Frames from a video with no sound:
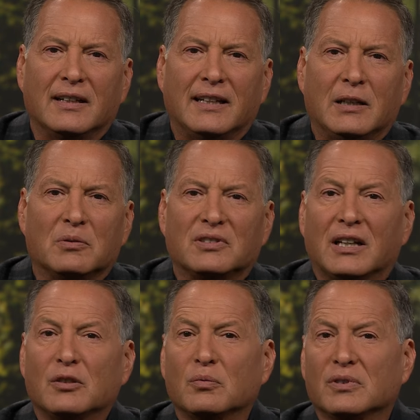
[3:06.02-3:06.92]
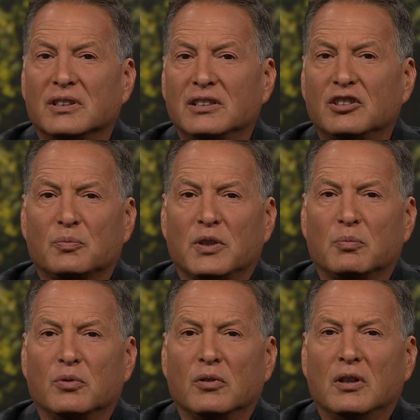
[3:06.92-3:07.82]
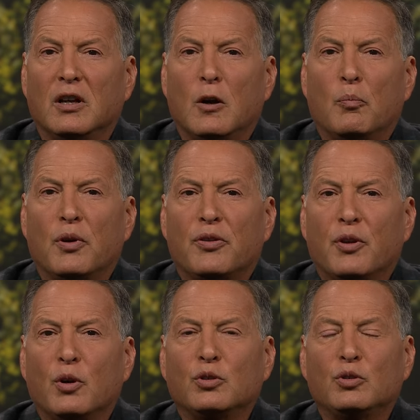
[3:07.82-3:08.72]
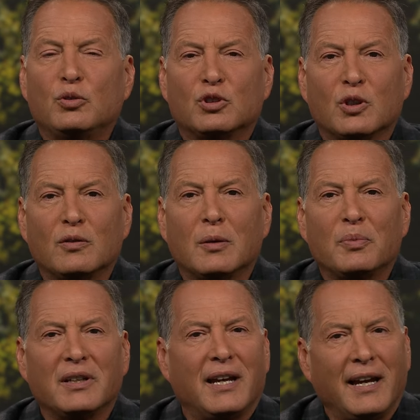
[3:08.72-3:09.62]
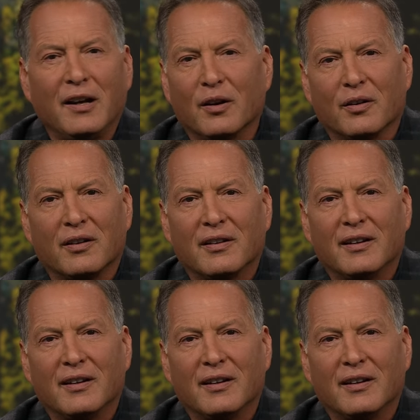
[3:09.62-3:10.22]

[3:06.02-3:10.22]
It was not the religious people, but those who showed up and cared.